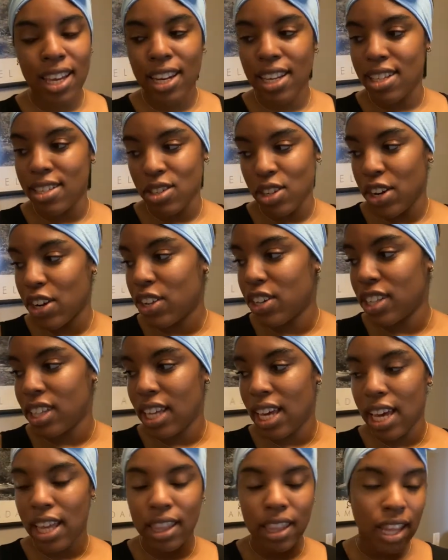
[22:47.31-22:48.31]
It is
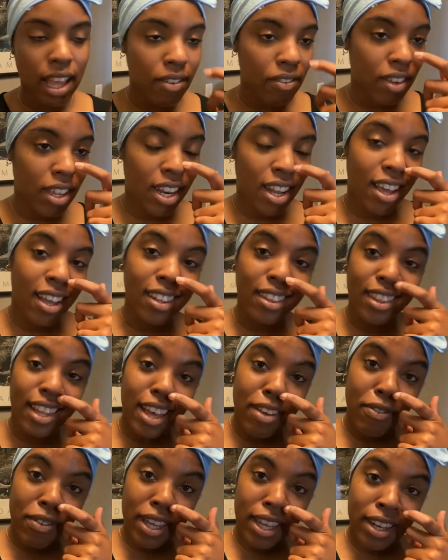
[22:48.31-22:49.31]
currently
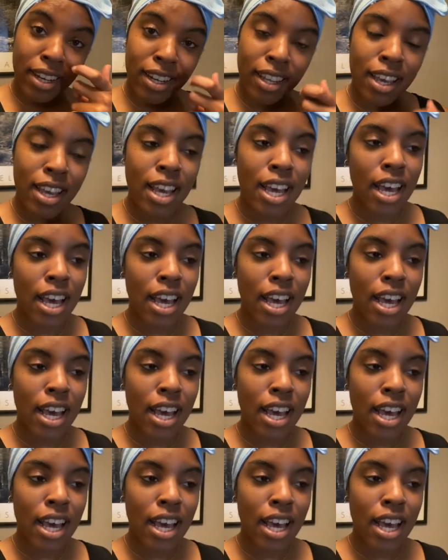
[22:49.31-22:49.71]
11:11.